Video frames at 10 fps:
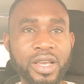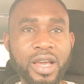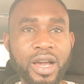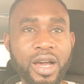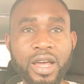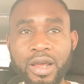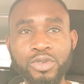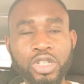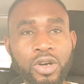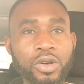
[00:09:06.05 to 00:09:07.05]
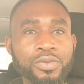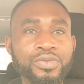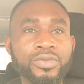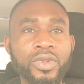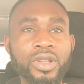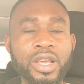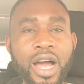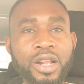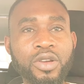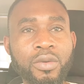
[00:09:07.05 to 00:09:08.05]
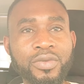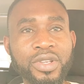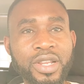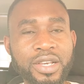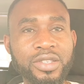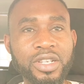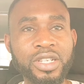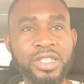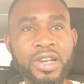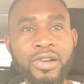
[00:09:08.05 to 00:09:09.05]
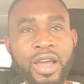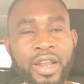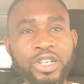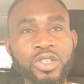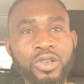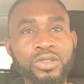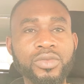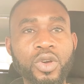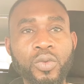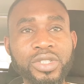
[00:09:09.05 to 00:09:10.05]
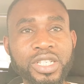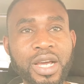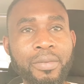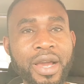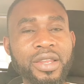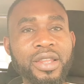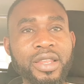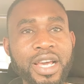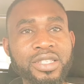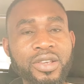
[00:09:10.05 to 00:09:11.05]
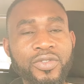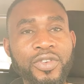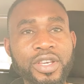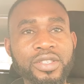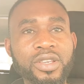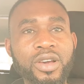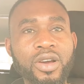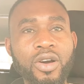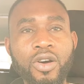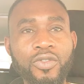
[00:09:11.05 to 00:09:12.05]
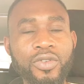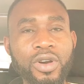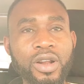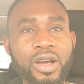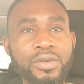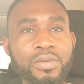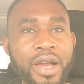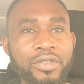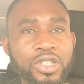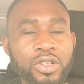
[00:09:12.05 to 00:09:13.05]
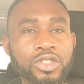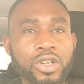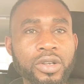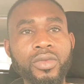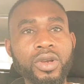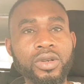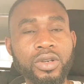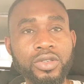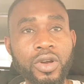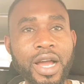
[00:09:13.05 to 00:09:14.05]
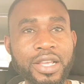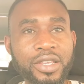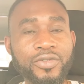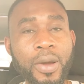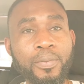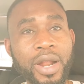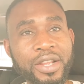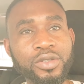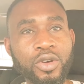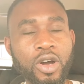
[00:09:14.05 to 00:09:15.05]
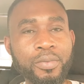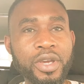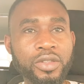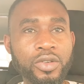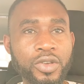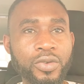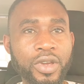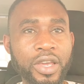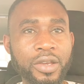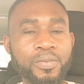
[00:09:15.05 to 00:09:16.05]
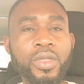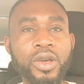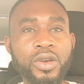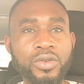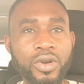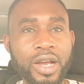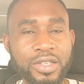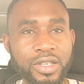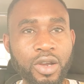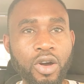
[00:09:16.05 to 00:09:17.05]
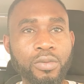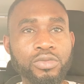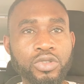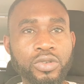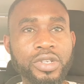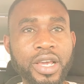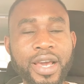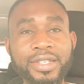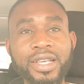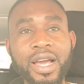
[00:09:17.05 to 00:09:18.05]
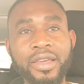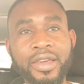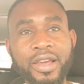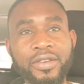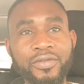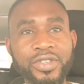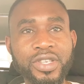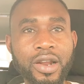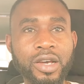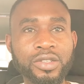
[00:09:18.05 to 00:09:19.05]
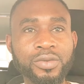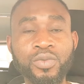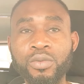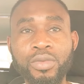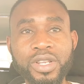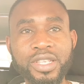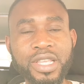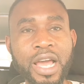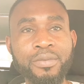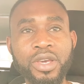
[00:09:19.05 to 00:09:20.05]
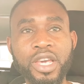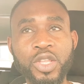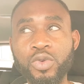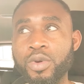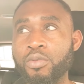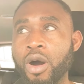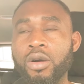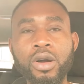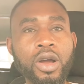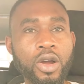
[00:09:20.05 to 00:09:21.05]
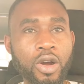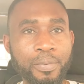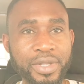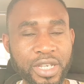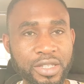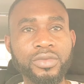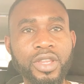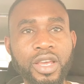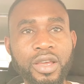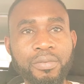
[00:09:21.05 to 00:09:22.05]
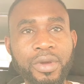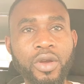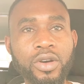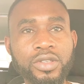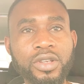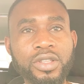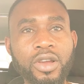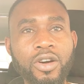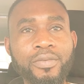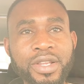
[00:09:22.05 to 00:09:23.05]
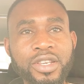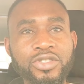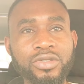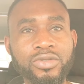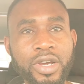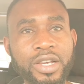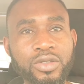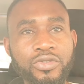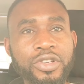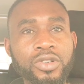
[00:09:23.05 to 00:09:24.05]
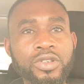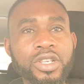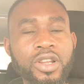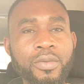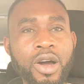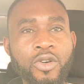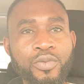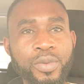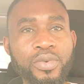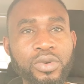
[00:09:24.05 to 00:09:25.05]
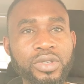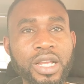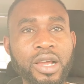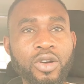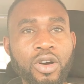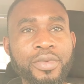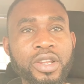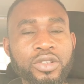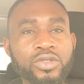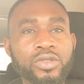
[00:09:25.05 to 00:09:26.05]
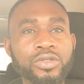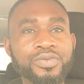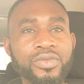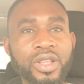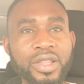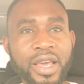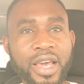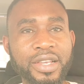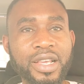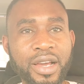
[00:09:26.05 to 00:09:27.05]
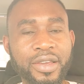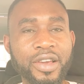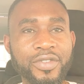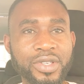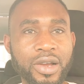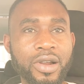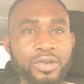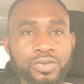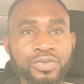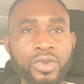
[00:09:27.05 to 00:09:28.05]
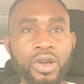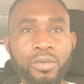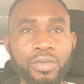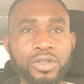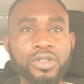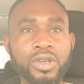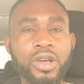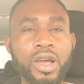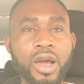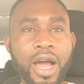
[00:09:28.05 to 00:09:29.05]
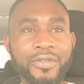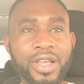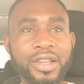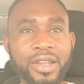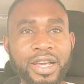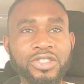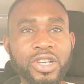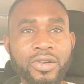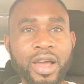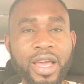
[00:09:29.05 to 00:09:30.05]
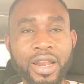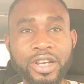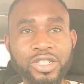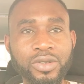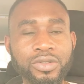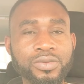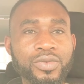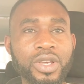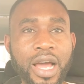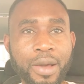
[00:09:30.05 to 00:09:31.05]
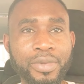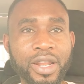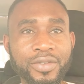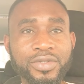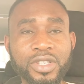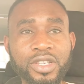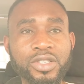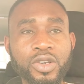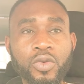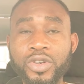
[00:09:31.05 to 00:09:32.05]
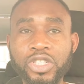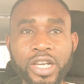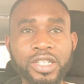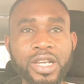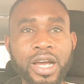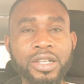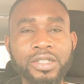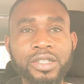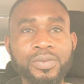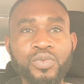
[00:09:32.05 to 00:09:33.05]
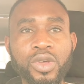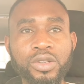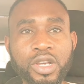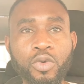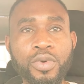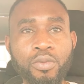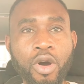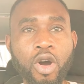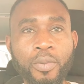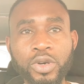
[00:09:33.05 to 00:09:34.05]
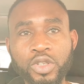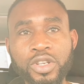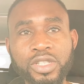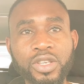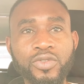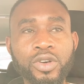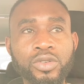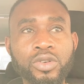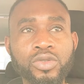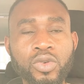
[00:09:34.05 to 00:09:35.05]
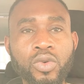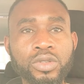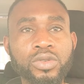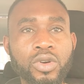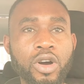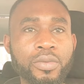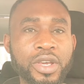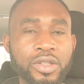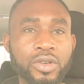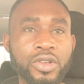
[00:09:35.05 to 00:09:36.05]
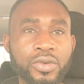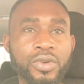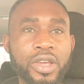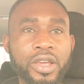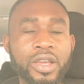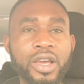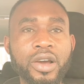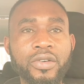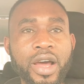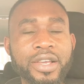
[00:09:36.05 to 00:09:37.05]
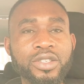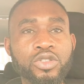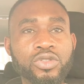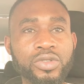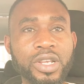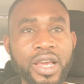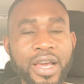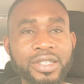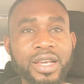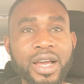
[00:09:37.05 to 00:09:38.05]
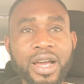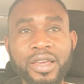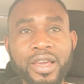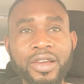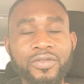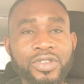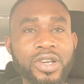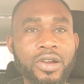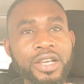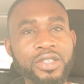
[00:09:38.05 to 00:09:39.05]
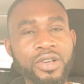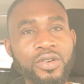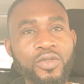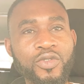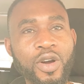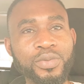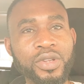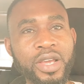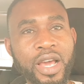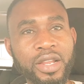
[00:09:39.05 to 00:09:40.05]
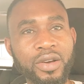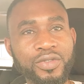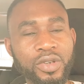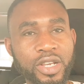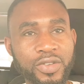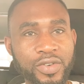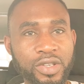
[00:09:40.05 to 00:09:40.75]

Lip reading: And I'm sure the outcome of the next general election will determine the next phase of the migration journey. So guys, if you are planning to come into the UK, you can still come through the health and care visa route. But this time, it will be more competitive because the government is trying to reduce the number of people that are coming in through the health and care visa route. But after the next general election, I believe things will change and there will be more opportunity for those who want to come into the UK, right, through the health and care visa route. We've come to the end of today's video.